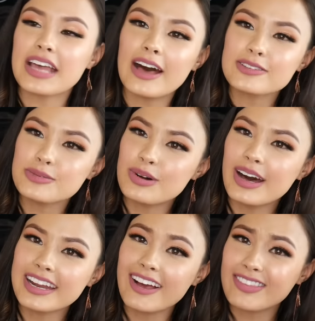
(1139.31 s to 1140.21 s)
thousand
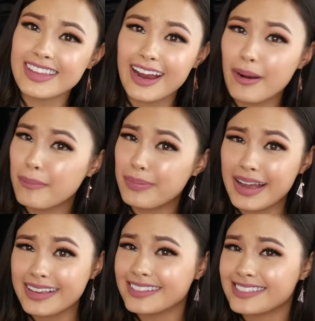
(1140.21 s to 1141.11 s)
won out there,
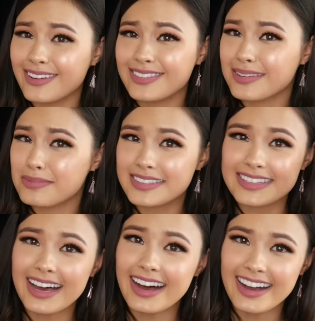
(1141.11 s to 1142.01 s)
buy yourself some
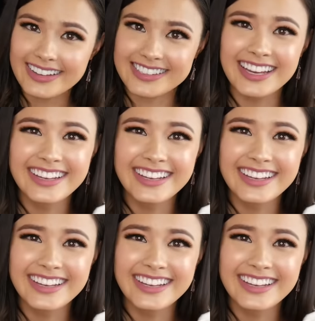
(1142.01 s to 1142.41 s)
socks.